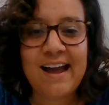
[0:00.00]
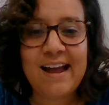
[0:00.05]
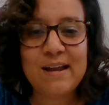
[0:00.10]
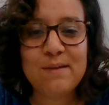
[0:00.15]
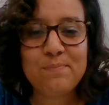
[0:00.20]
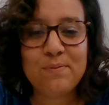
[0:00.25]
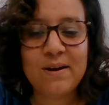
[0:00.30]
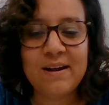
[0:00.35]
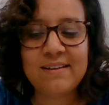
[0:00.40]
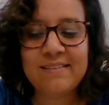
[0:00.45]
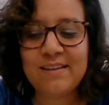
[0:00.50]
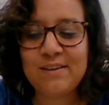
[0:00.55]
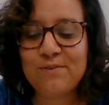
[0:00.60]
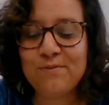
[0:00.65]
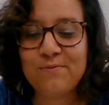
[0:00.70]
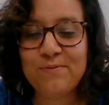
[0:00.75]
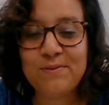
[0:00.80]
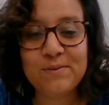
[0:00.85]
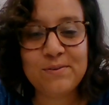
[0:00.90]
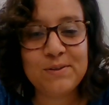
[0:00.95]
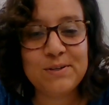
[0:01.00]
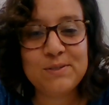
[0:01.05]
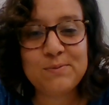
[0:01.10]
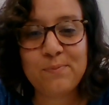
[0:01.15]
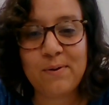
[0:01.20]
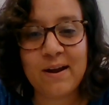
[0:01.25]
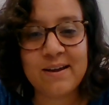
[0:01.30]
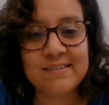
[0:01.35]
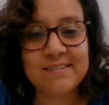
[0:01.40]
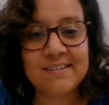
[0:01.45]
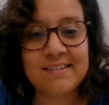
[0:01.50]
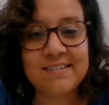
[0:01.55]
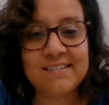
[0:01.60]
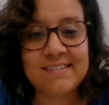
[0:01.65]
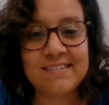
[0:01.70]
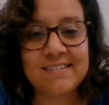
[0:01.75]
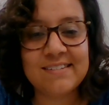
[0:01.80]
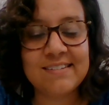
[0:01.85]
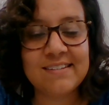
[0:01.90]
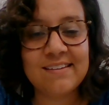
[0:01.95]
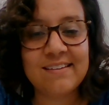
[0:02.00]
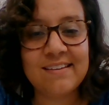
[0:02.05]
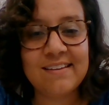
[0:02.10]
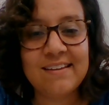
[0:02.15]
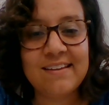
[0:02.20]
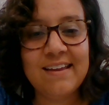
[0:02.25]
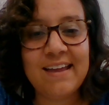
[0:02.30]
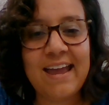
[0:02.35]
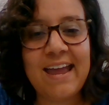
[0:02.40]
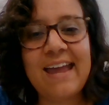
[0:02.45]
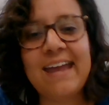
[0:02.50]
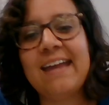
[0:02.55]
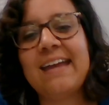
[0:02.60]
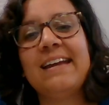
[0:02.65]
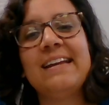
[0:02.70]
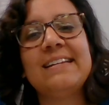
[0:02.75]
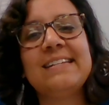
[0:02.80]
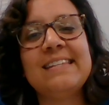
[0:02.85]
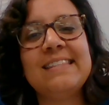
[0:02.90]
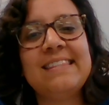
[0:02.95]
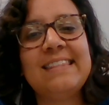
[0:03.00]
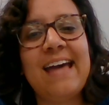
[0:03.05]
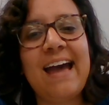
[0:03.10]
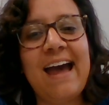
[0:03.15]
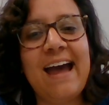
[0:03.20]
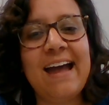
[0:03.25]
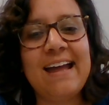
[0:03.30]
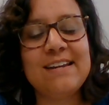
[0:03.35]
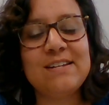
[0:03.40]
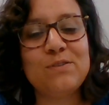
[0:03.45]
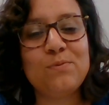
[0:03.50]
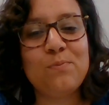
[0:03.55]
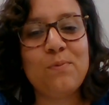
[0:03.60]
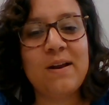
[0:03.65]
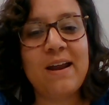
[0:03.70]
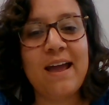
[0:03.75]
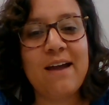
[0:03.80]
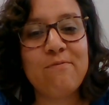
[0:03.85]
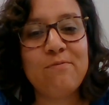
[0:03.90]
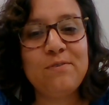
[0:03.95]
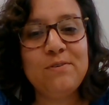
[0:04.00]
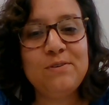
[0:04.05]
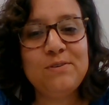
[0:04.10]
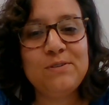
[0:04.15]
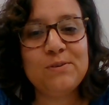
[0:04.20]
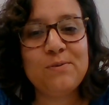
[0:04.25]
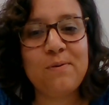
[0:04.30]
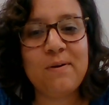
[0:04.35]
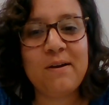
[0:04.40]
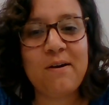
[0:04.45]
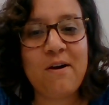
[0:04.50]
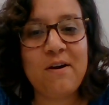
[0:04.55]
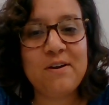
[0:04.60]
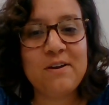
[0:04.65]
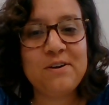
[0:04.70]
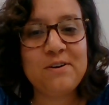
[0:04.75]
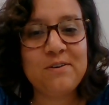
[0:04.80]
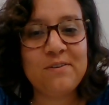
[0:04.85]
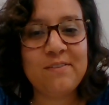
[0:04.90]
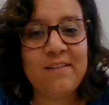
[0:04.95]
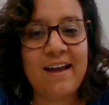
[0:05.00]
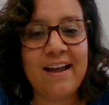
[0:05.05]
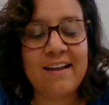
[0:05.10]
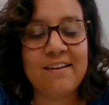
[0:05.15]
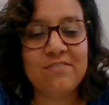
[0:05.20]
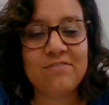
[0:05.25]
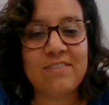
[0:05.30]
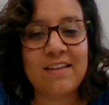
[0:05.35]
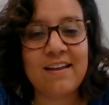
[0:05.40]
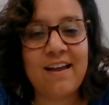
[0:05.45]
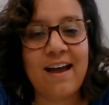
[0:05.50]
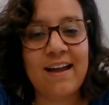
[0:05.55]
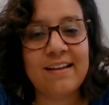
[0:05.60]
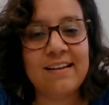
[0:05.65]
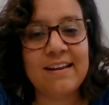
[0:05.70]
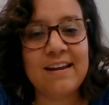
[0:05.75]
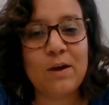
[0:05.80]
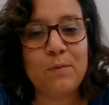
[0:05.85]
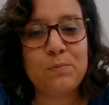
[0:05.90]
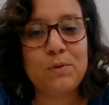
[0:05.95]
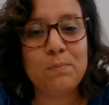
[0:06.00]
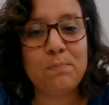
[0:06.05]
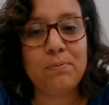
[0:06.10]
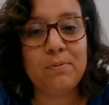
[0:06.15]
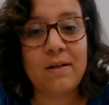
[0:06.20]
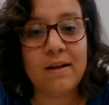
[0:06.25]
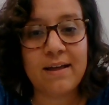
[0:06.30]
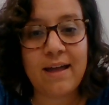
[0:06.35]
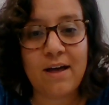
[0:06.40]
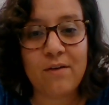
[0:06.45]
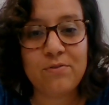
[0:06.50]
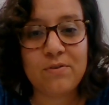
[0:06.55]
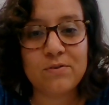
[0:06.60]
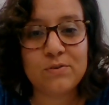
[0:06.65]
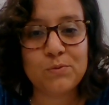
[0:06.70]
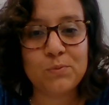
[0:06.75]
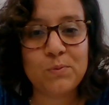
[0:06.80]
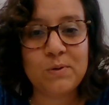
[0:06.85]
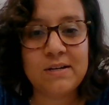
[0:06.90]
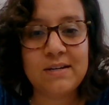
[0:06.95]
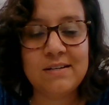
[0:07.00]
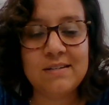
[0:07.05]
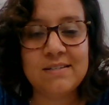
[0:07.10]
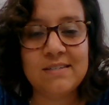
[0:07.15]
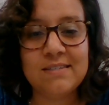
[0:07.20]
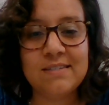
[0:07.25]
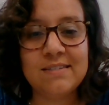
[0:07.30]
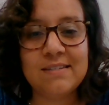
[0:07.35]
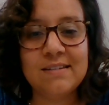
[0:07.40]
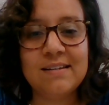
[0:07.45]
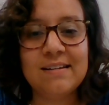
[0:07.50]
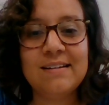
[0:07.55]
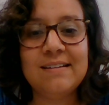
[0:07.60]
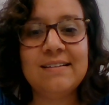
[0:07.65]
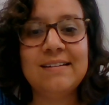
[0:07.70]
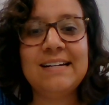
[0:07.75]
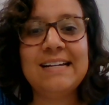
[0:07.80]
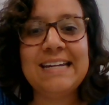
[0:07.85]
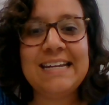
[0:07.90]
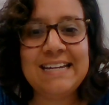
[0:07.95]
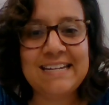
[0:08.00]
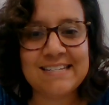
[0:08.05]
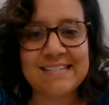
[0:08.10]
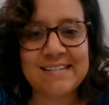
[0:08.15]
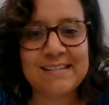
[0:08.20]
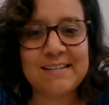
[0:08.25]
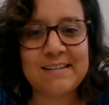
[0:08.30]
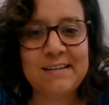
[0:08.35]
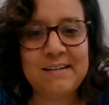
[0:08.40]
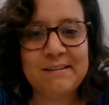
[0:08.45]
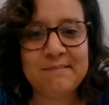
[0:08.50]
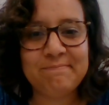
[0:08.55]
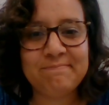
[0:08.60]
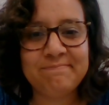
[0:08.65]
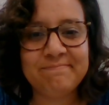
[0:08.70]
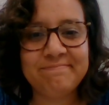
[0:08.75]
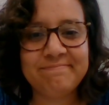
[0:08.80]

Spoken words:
I pray that you feel His presence and that whatever's going on in your life, that God can help you pluck out those weeds easily.